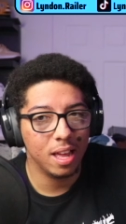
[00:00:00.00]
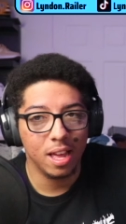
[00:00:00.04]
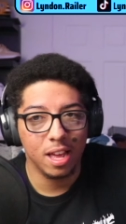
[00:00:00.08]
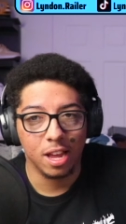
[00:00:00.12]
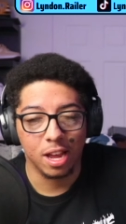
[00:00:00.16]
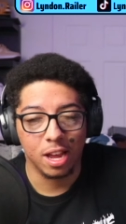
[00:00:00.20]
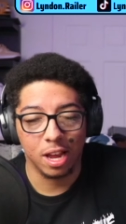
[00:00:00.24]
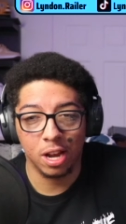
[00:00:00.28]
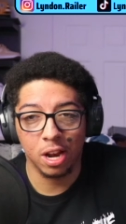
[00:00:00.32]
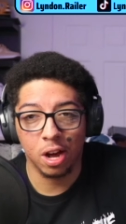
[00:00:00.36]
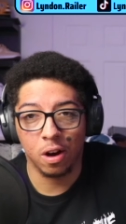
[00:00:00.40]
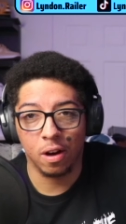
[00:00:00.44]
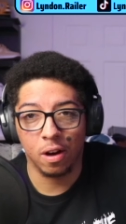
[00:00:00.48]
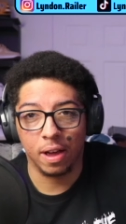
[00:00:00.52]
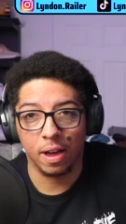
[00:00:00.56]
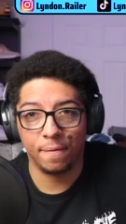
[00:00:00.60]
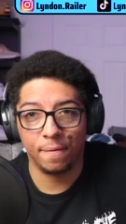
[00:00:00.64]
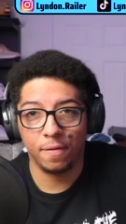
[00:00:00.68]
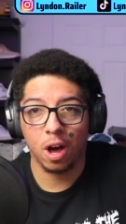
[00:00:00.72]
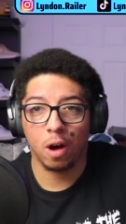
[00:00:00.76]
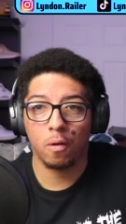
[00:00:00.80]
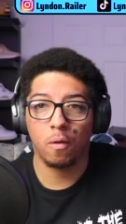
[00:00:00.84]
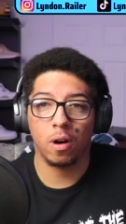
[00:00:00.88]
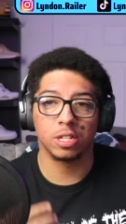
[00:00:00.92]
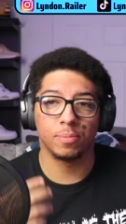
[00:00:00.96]
You know, if
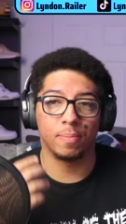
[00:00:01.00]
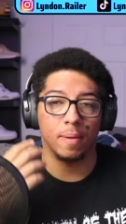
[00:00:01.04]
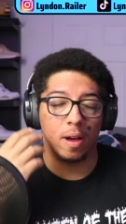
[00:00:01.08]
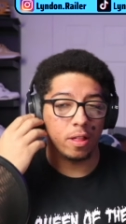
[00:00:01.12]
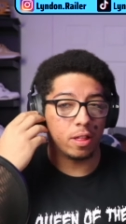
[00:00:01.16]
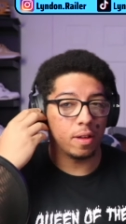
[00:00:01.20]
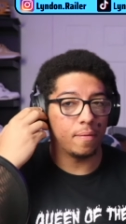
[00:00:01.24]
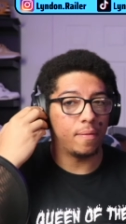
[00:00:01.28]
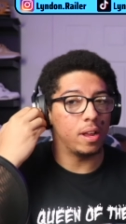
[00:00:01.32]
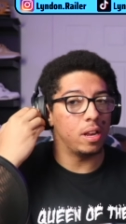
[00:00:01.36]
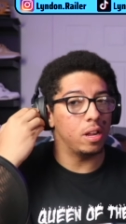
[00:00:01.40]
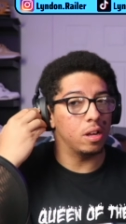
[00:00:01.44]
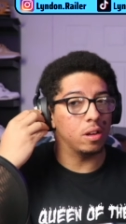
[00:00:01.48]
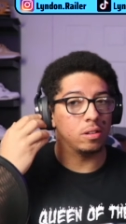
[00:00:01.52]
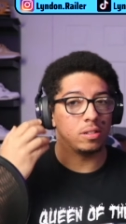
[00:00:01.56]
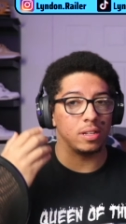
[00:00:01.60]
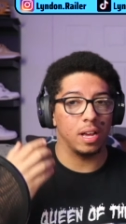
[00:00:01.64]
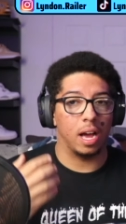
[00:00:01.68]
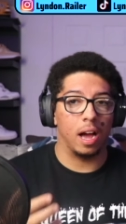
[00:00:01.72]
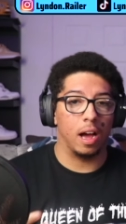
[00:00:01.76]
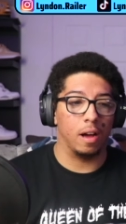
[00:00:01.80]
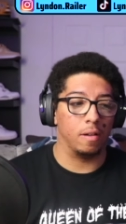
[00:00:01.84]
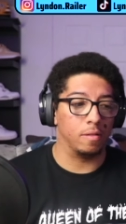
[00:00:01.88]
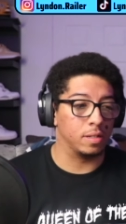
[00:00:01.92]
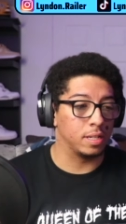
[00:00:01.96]
y'all watch my other videos,
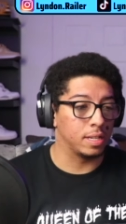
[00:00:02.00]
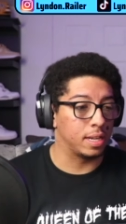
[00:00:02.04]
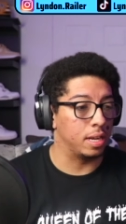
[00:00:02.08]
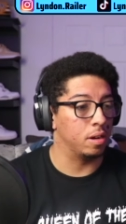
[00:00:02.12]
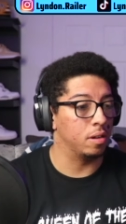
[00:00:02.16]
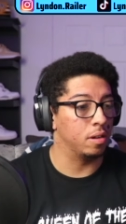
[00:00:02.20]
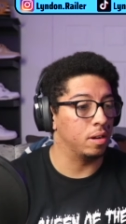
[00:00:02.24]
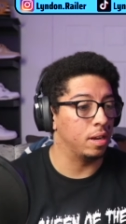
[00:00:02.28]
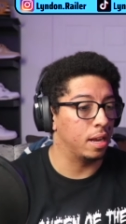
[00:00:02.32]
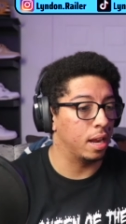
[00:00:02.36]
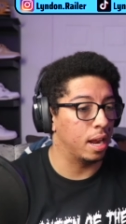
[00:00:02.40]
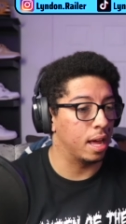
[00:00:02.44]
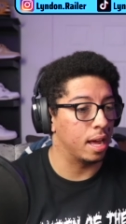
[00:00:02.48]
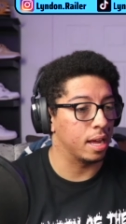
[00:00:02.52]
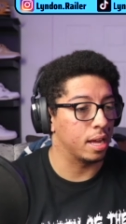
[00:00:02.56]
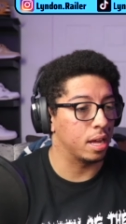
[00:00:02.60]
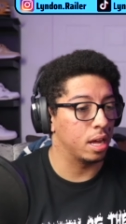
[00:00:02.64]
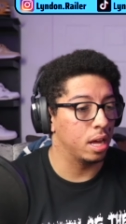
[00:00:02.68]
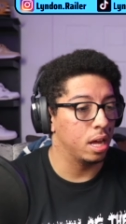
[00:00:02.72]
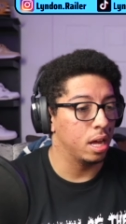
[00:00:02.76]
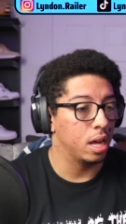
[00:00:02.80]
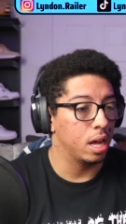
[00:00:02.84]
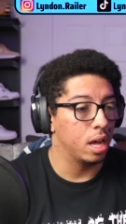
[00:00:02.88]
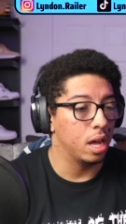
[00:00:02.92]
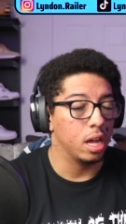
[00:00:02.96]
I was clearly like,
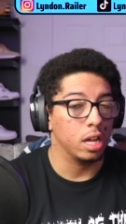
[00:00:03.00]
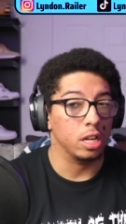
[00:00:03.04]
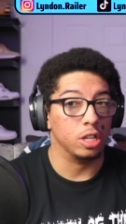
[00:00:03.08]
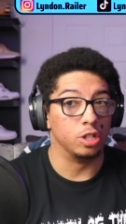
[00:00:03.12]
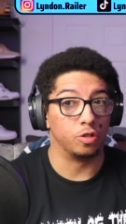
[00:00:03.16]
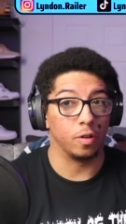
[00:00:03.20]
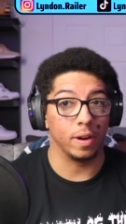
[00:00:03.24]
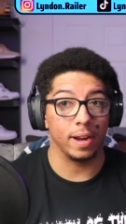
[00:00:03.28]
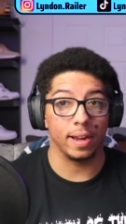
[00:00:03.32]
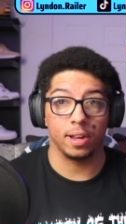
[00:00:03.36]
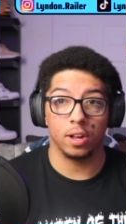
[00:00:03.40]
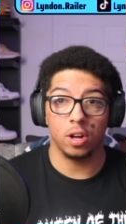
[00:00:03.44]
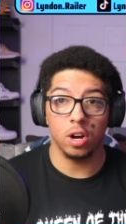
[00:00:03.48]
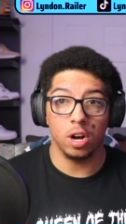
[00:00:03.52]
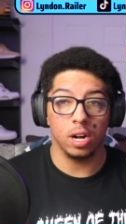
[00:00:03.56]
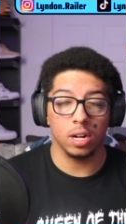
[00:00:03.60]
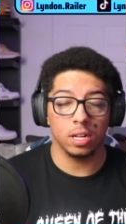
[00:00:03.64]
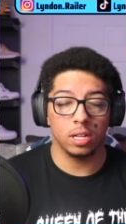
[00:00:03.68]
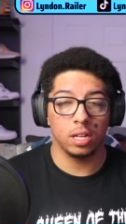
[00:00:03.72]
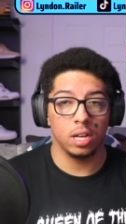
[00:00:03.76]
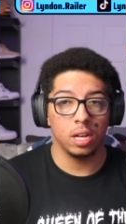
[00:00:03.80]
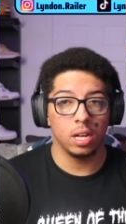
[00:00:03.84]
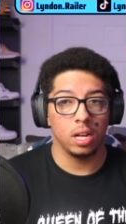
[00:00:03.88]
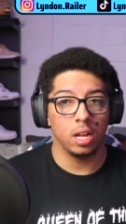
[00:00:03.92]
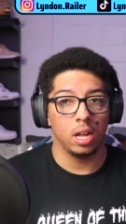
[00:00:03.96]
Drake
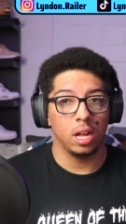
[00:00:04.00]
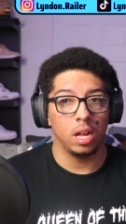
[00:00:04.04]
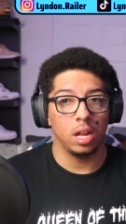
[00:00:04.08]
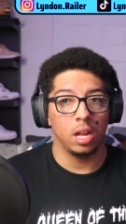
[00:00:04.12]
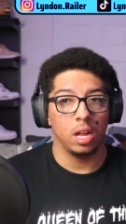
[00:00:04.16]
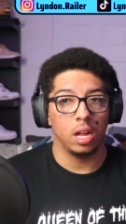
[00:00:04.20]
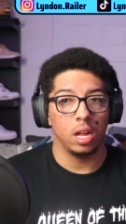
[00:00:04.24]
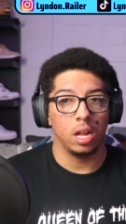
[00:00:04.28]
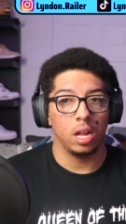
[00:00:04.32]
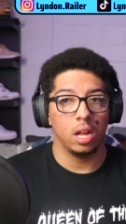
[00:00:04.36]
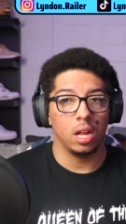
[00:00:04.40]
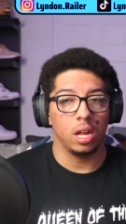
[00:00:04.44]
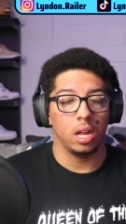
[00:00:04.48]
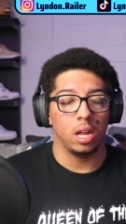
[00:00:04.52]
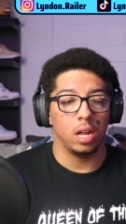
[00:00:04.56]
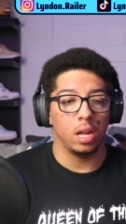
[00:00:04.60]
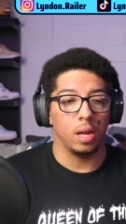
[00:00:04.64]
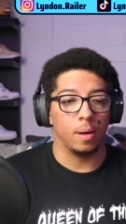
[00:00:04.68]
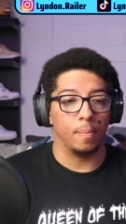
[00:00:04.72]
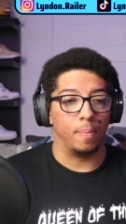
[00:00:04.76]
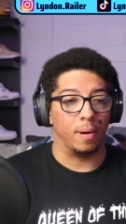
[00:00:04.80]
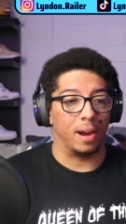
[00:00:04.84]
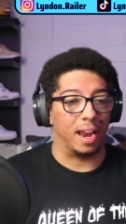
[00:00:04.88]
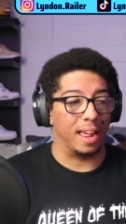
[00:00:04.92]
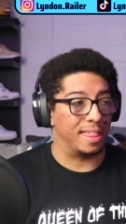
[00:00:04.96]
cooked,
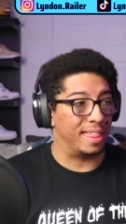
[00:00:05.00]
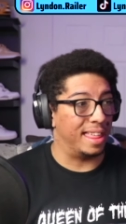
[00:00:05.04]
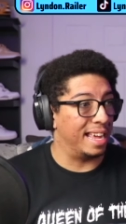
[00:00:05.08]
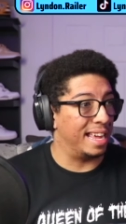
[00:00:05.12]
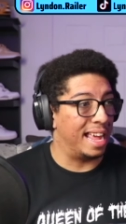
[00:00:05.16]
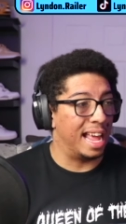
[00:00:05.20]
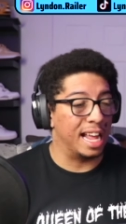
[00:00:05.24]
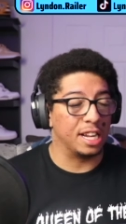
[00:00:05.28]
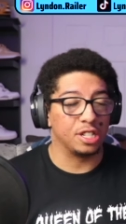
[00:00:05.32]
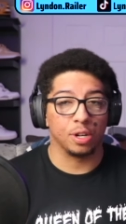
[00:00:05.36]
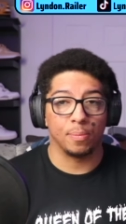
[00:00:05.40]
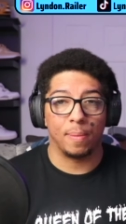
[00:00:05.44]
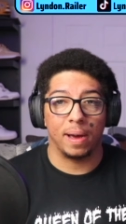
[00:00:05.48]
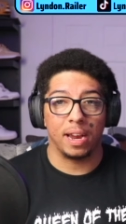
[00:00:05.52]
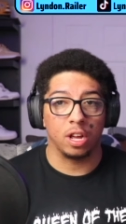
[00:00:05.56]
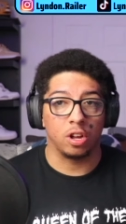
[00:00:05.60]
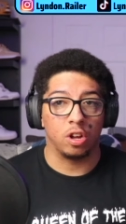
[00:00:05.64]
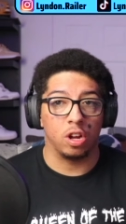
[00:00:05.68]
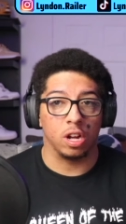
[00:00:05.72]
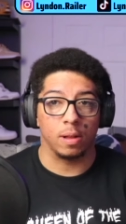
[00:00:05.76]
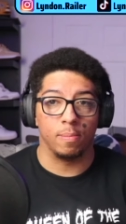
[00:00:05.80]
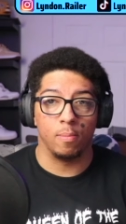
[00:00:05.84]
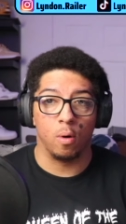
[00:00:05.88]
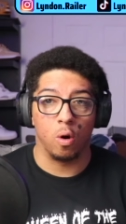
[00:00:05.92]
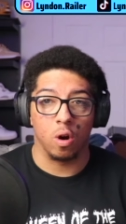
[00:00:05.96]
but I think Kendrick might have
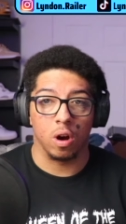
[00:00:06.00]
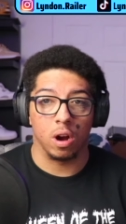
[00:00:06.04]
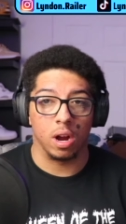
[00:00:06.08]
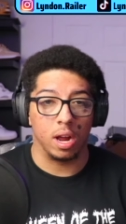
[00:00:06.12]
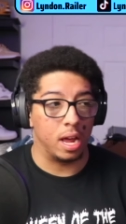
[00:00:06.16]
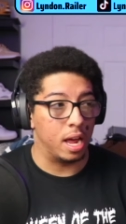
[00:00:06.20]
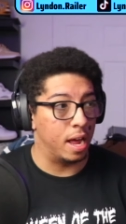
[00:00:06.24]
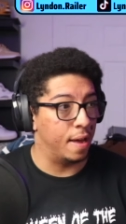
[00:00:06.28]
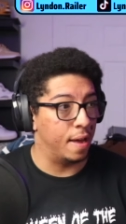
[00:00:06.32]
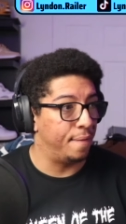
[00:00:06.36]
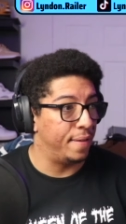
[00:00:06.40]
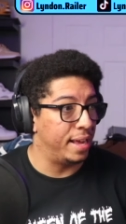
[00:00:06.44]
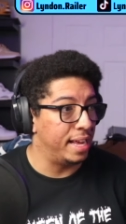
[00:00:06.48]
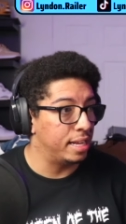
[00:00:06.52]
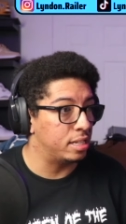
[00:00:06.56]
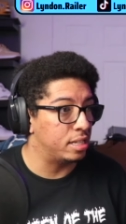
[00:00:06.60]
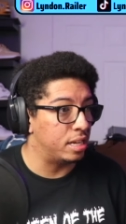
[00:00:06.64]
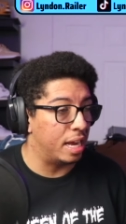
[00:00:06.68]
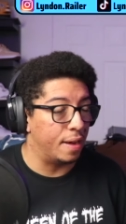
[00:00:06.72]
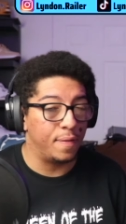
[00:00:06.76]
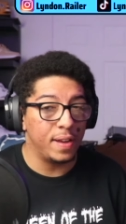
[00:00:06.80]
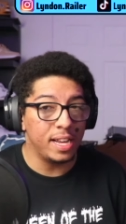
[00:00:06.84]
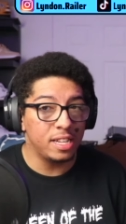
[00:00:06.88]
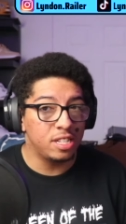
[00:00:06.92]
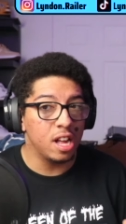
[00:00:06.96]
cooked more. If he's
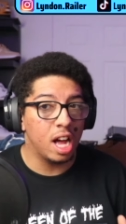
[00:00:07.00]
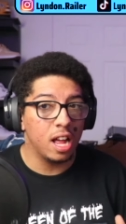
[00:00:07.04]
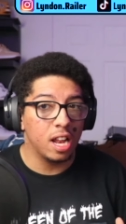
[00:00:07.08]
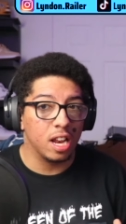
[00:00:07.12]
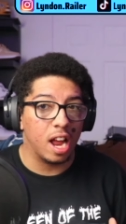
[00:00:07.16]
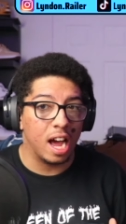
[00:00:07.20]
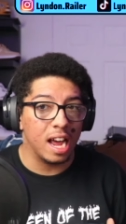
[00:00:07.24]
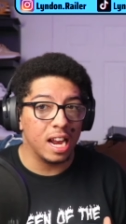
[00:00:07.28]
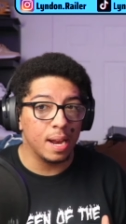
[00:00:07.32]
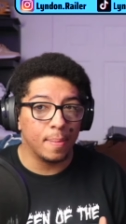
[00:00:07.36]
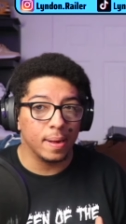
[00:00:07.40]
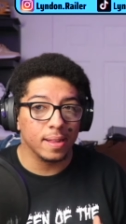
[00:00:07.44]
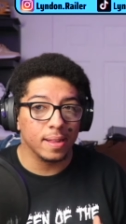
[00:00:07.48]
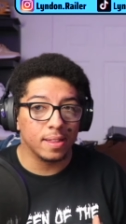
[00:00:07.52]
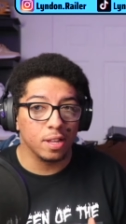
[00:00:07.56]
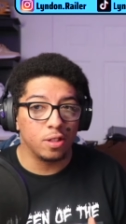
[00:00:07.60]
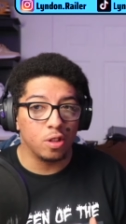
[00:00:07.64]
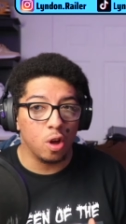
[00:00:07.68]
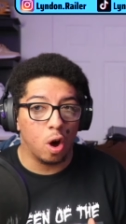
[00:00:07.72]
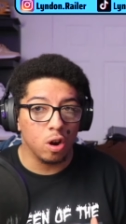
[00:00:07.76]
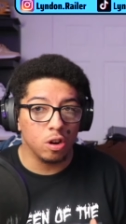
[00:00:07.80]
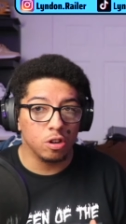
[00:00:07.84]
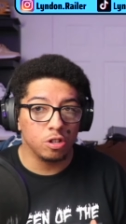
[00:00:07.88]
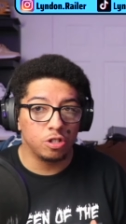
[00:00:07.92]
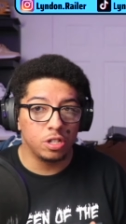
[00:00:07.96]
if he's not lying about the
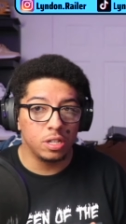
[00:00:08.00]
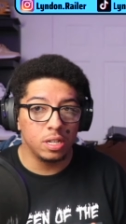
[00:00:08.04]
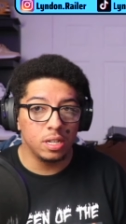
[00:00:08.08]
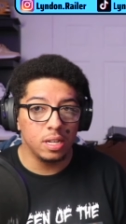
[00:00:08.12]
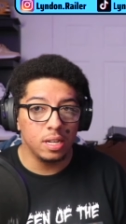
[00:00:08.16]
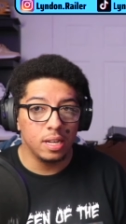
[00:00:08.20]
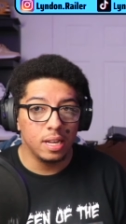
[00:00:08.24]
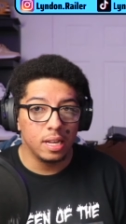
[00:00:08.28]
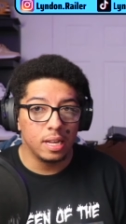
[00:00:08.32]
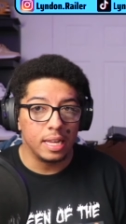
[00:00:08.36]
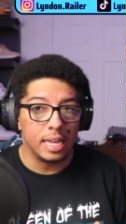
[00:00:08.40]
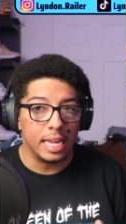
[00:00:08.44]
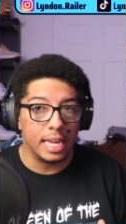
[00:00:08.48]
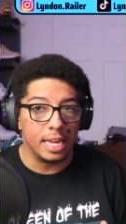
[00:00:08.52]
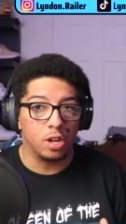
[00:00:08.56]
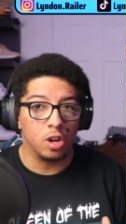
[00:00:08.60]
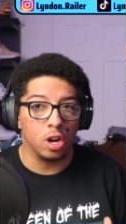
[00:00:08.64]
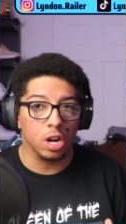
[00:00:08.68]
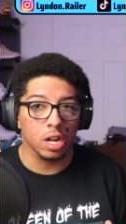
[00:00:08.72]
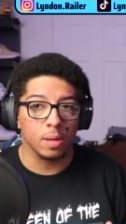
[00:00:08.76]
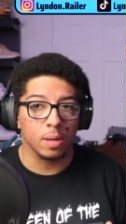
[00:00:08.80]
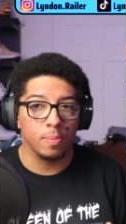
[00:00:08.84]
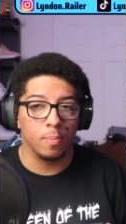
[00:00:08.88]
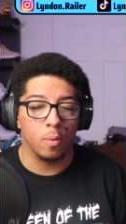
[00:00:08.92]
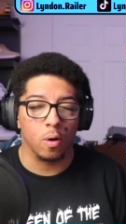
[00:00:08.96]
daughter shit, he
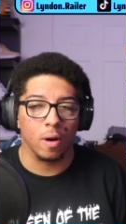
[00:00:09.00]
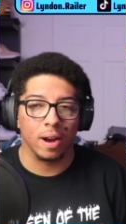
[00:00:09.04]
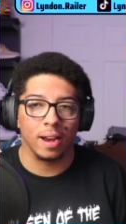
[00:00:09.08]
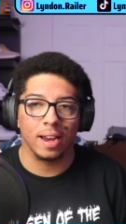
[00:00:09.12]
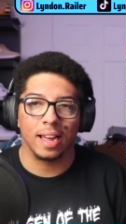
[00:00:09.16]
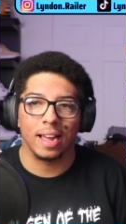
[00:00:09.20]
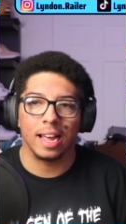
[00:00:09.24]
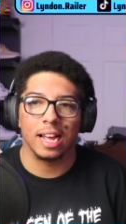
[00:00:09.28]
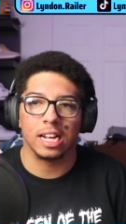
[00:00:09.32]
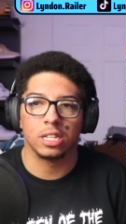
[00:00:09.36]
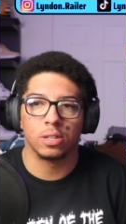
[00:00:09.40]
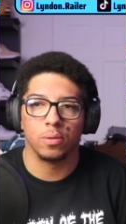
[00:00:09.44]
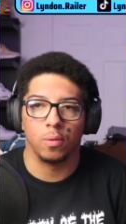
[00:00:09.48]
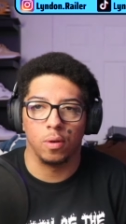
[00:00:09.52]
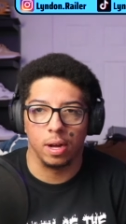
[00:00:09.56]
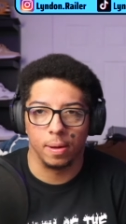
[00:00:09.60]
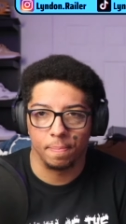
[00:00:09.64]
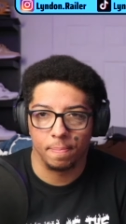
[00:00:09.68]
cooked more. And then guess what?